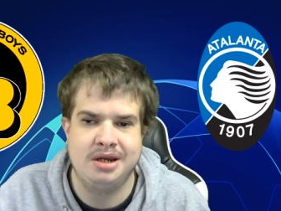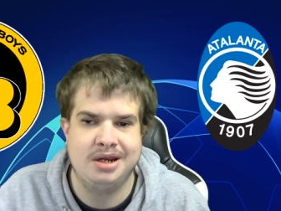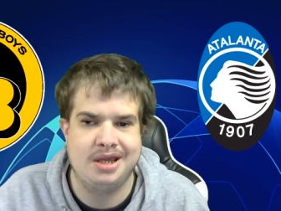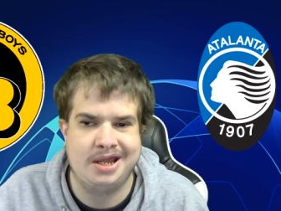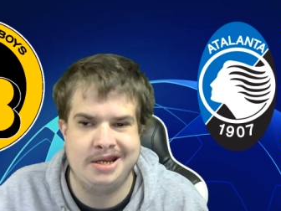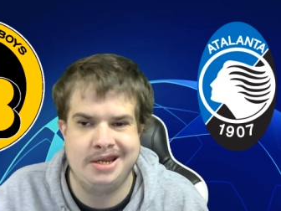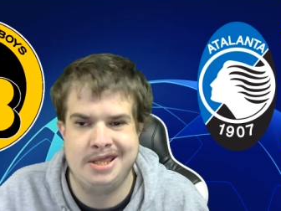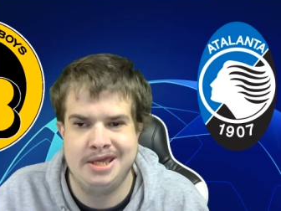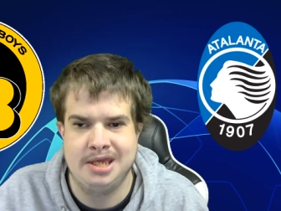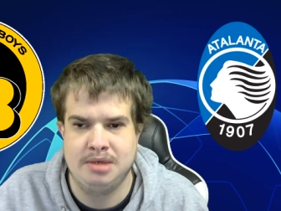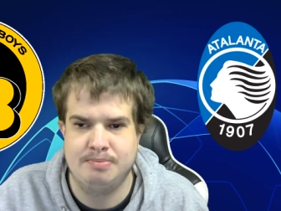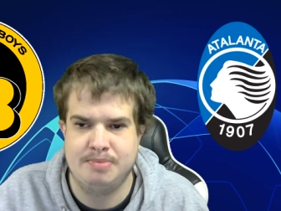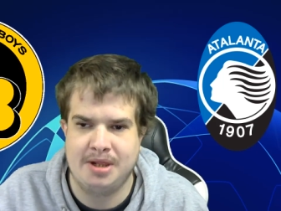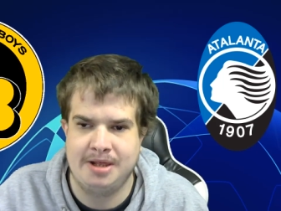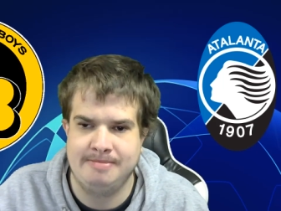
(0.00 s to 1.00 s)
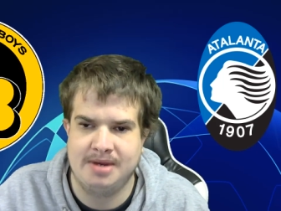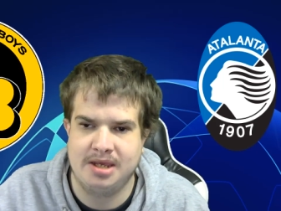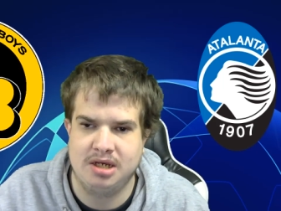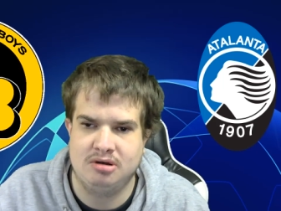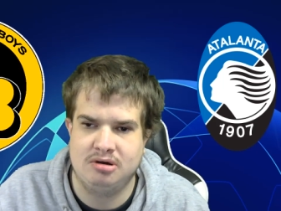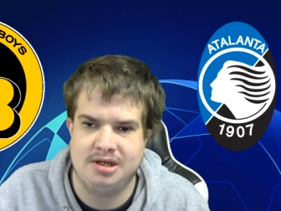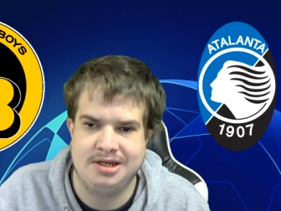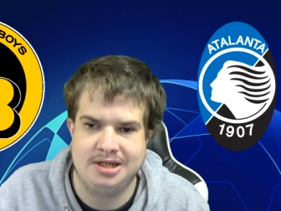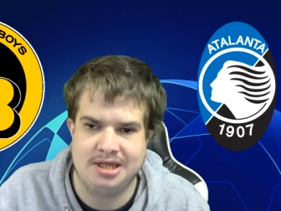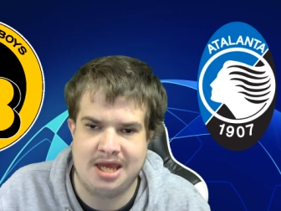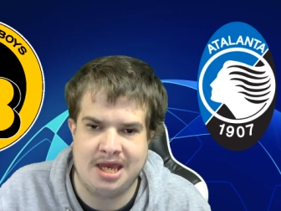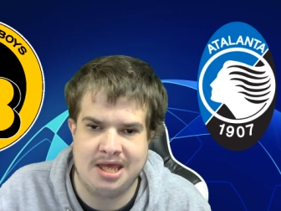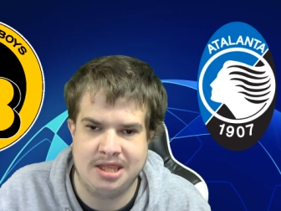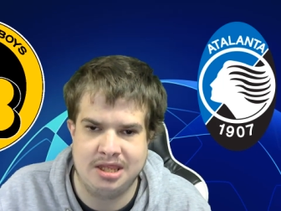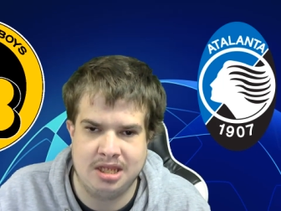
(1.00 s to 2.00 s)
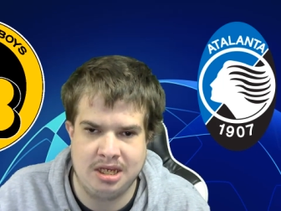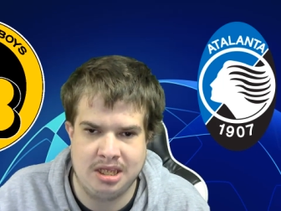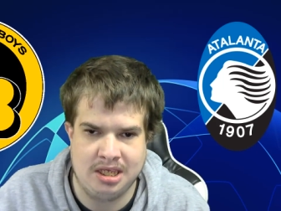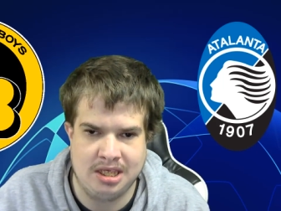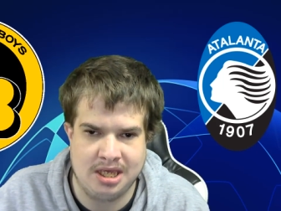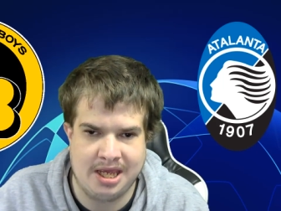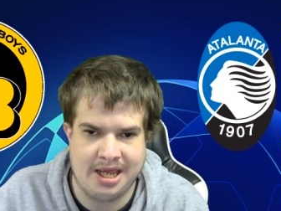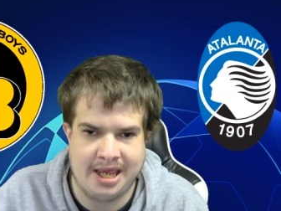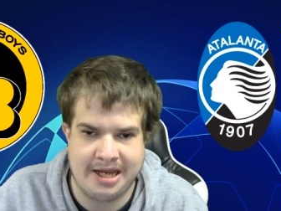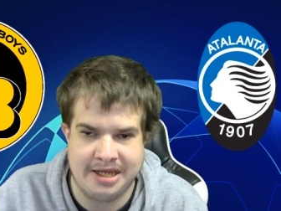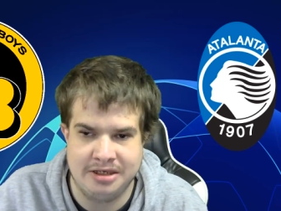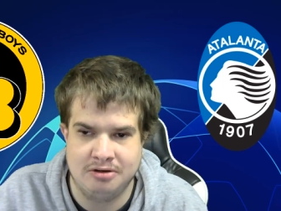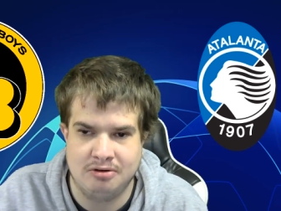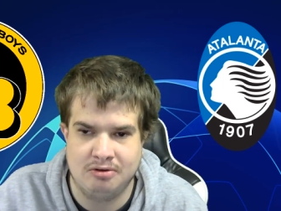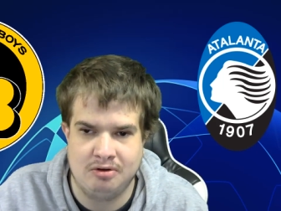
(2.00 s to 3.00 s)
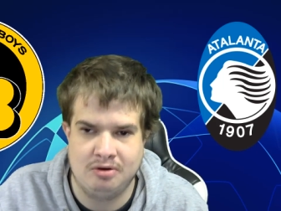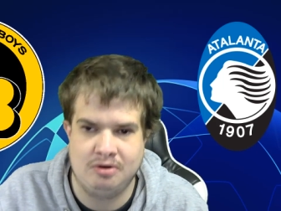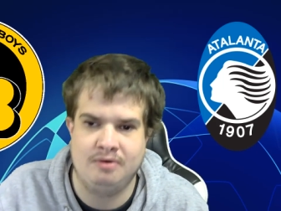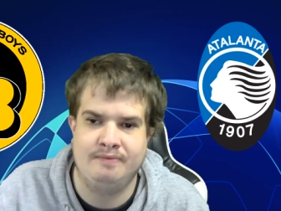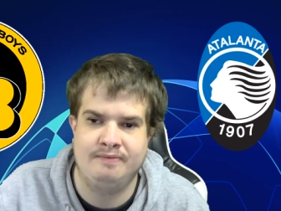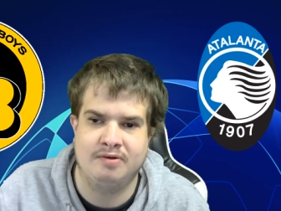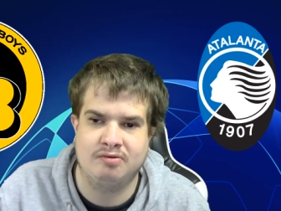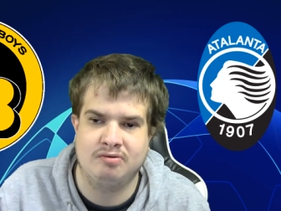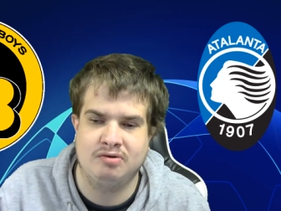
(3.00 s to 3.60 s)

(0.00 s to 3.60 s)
and they play Man United at the end of the group